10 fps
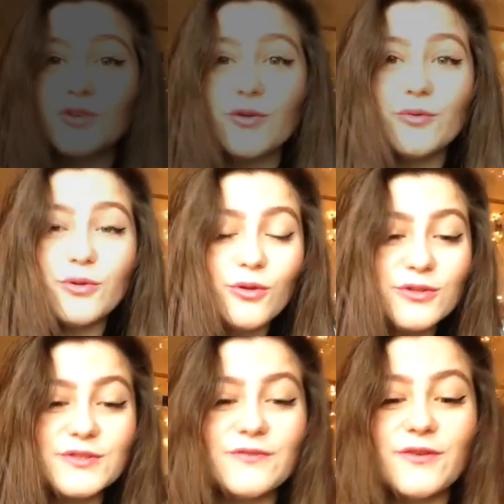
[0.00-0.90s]
So
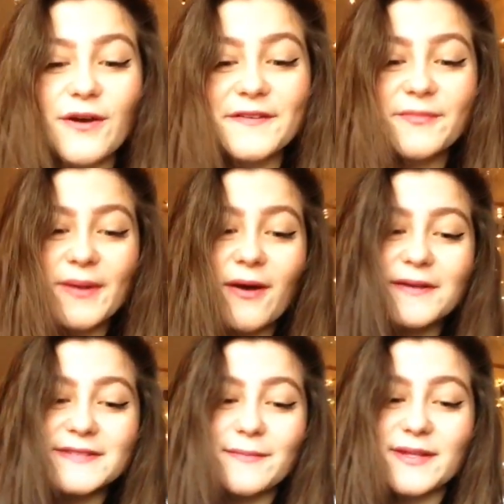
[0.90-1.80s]
lots of you guys have been
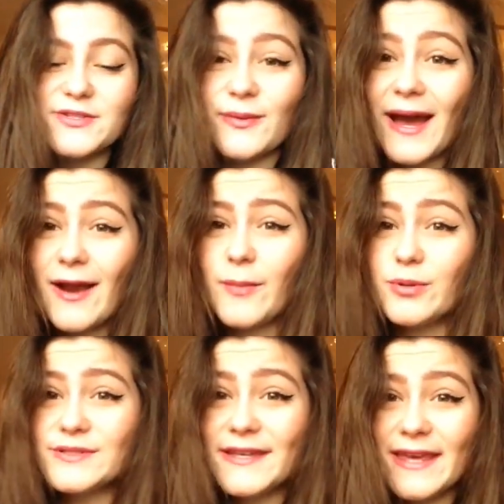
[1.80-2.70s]
asking me to do a Harry
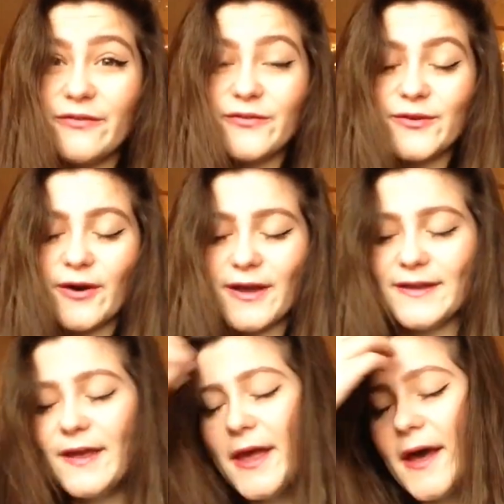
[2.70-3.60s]
Potter gift
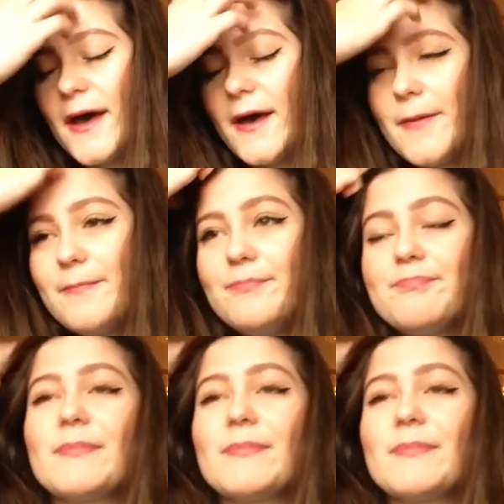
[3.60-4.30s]
guide um,